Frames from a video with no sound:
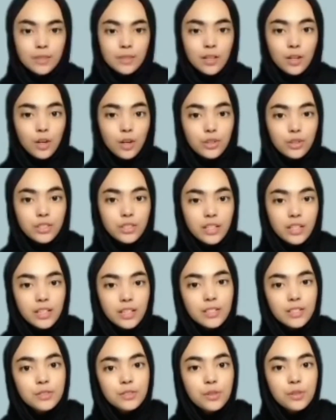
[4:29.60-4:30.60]

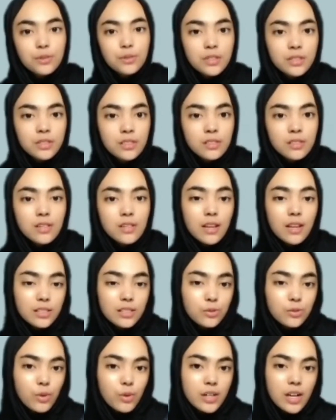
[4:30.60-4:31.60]
Okay, so this is the last
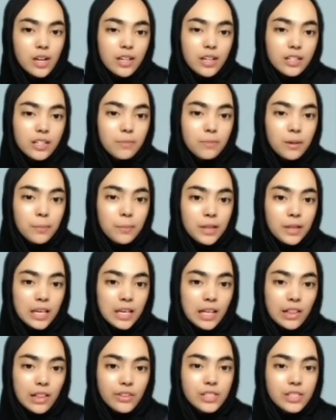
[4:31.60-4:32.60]
one under the public
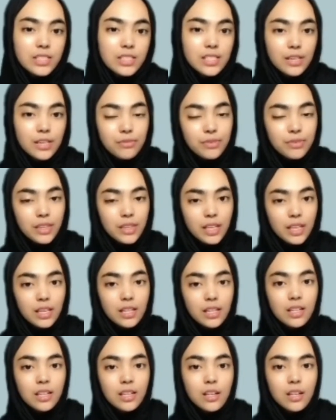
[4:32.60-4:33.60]
health and safety,
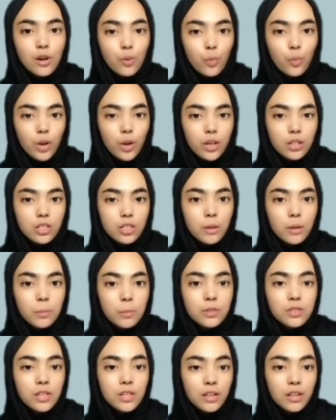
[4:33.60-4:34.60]
where the copper
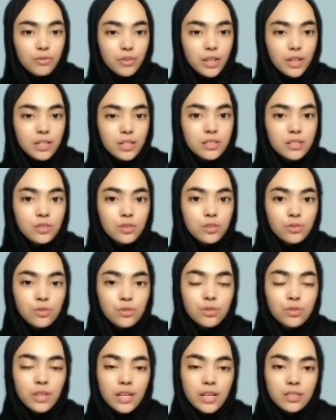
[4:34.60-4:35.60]
sulfate is used to
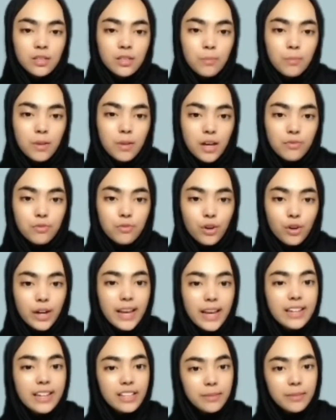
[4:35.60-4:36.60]
test the blood for
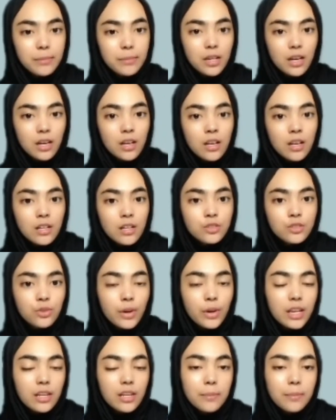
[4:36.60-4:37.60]
anemia. So
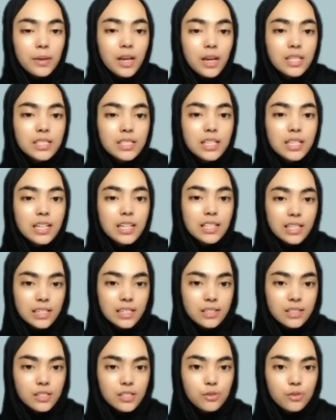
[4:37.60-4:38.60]
anemia is a
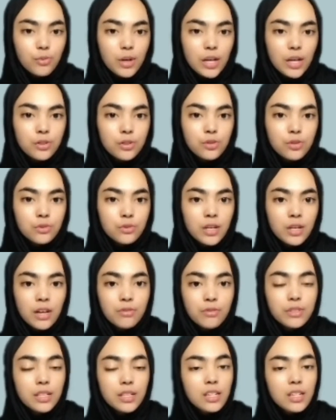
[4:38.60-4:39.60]
condition where you don't
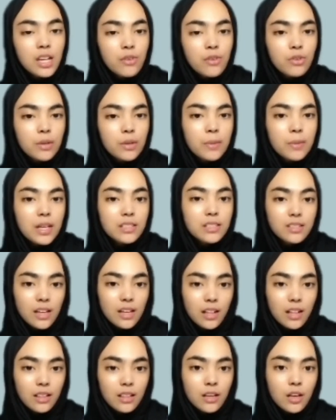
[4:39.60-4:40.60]
have enough red blood
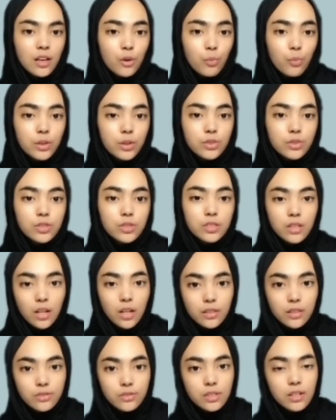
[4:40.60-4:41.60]
cell, which
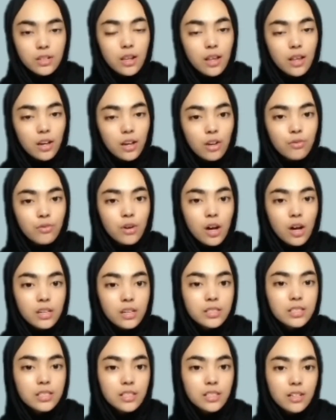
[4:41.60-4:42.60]
results in the lack of
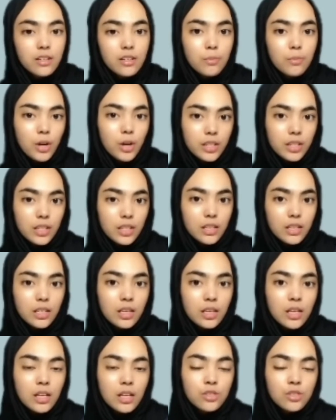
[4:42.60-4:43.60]
oxygen in the body.
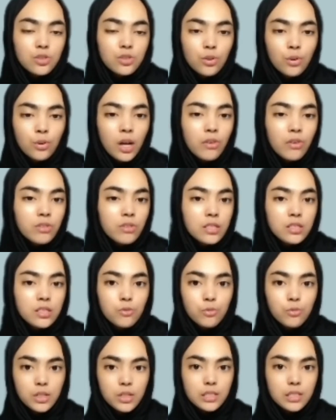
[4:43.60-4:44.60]
So how does it
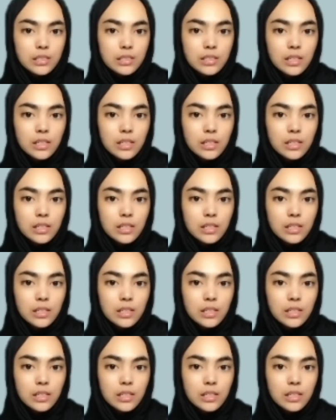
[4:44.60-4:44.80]
work?